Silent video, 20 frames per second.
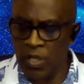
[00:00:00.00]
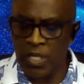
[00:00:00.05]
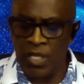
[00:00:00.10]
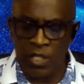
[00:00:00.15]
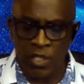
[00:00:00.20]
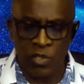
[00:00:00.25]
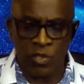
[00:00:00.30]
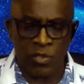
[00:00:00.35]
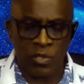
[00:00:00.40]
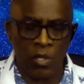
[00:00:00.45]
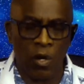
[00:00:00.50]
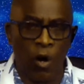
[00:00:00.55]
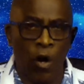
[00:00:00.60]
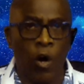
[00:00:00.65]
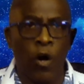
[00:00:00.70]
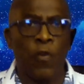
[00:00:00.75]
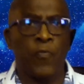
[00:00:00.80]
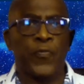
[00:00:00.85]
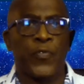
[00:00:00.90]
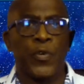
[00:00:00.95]
is
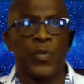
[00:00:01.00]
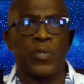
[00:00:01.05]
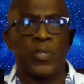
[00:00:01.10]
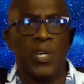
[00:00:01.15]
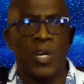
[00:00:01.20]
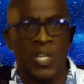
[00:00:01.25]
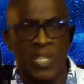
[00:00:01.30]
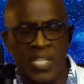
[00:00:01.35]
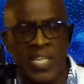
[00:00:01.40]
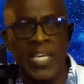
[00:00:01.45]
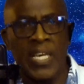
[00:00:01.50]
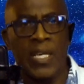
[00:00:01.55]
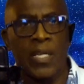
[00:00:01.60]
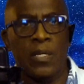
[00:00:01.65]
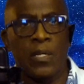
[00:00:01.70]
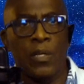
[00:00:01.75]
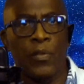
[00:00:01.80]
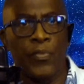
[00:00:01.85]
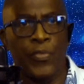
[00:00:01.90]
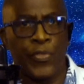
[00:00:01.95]
offered, again,